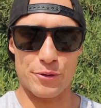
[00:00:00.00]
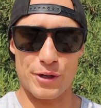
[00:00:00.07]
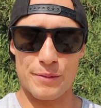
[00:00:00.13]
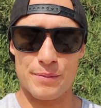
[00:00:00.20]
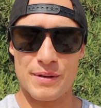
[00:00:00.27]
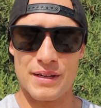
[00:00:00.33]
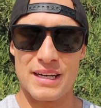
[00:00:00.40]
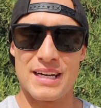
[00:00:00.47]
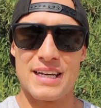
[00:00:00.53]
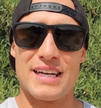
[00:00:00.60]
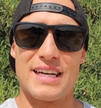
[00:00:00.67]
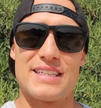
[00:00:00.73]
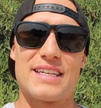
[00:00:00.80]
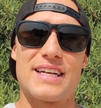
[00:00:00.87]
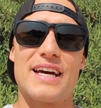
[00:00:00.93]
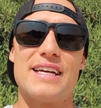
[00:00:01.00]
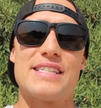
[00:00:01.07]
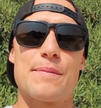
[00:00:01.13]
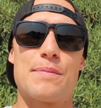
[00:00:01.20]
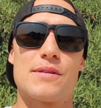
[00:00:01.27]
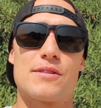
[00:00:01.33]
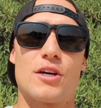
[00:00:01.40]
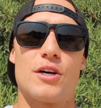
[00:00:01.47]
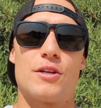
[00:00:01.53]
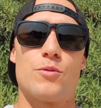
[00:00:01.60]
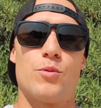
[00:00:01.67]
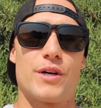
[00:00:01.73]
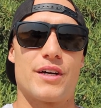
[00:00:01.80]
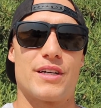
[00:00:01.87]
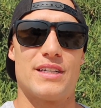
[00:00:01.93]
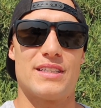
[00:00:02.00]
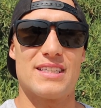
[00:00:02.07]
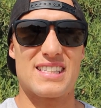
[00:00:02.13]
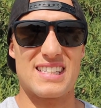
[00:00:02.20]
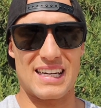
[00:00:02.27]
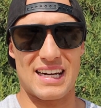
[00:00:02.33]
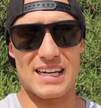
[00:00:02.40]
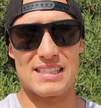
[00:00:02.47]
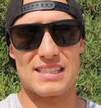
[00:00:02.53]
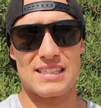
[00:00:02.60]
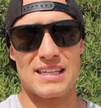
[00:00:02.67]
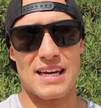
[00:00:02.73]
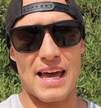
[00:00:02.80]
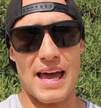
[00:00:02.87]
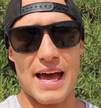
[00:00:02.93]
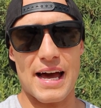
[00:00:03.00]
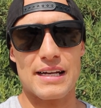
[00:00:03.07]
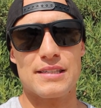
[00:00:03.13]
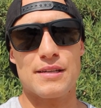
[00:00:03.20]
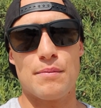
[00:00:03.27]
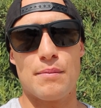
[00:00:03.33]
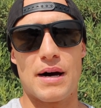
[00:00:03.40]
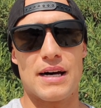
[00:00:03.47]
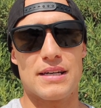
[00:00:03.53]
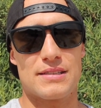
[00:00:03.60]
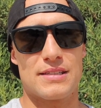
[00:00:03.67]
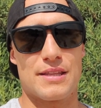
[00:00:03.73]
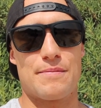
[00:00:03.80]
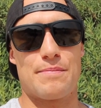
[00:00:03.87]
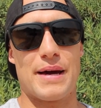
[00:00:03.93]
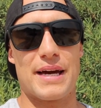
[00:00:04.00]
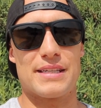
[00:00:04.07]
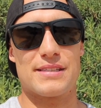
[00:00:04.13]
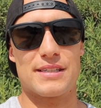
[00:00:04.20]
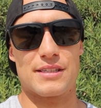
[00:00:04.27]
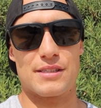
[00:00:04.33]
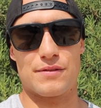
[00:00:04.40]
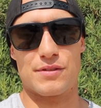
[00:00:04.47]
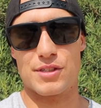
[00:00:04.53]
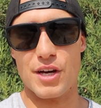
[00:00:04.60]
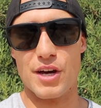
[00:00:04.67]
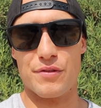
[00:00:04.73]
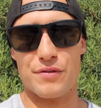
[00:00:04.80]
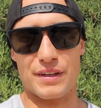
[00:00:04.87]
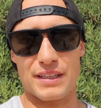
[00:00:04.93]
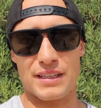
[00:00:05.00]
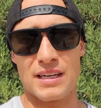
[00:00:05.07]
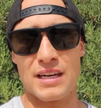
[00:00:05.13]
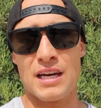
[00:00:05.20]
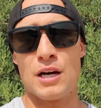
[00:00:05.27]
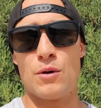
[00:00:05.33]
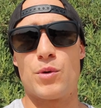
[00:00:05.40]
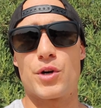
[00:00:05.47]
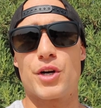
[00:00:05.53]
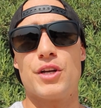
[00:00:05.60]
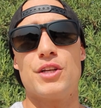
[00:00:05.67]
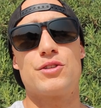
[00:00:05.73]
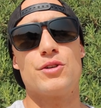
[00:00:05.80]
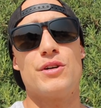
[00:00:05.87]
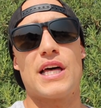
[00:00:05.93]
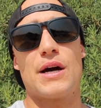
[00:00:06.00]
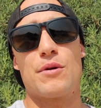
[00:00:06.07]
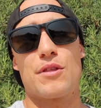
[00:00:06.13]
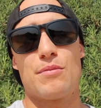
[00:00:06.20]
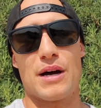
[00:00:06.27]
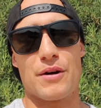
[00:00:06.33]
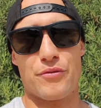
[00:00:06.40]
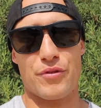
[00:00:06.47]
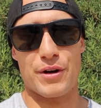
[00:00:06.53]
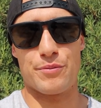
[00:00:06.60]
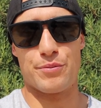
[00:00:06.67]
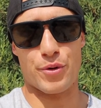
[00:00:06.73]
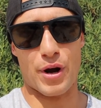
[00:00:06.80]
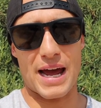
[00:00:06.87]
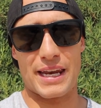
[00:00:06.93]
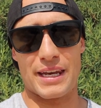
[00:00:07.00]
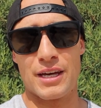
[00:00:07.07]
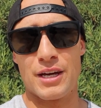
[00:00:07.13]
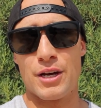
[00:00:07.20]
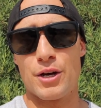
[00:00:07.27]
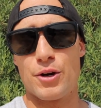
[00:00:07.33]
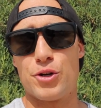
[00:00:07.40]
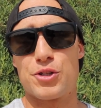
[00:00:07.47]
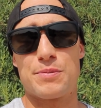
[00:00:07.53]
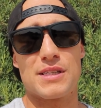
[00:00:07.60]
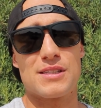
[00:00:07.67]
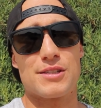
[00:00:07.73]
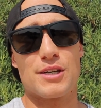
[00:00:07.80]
Rip. In today's episode, we're going to discuss how to master the basics of surfing. We're going to do that with my friend Brad, who's been